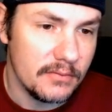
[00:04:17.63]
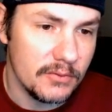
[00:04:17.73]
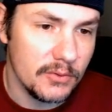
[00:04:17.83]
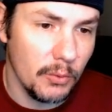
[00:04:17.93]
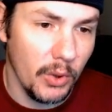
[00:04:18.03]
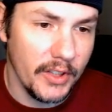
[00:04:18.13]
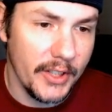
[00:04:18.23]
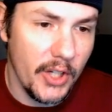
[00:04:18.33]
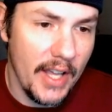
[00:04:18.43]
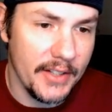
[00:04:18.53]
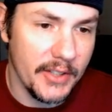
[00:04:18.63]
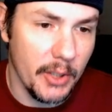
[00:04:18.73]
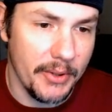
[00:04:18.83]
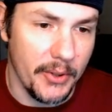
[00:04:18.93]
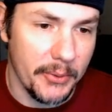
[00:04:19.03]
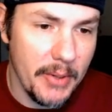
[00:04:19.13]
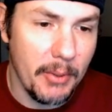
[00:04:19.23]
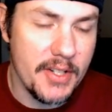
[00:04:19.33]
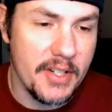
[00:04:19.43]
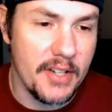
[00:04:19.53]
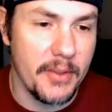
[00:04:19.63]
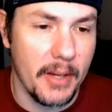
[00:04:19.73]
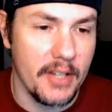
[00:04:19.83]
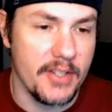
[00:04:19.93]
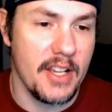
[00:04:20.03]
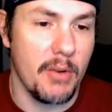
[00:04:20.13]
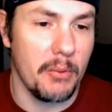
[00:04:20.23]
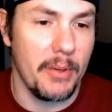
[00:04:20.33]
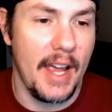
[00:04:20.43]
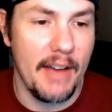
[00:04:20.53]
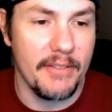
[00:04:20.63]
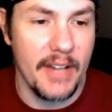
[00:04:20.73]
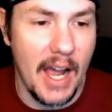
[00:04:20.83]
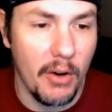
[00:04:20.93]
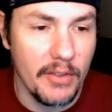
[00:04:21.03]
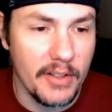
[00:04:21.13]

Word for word: We're going to go ahead and go with our 3-bar sensor because that's what we have now.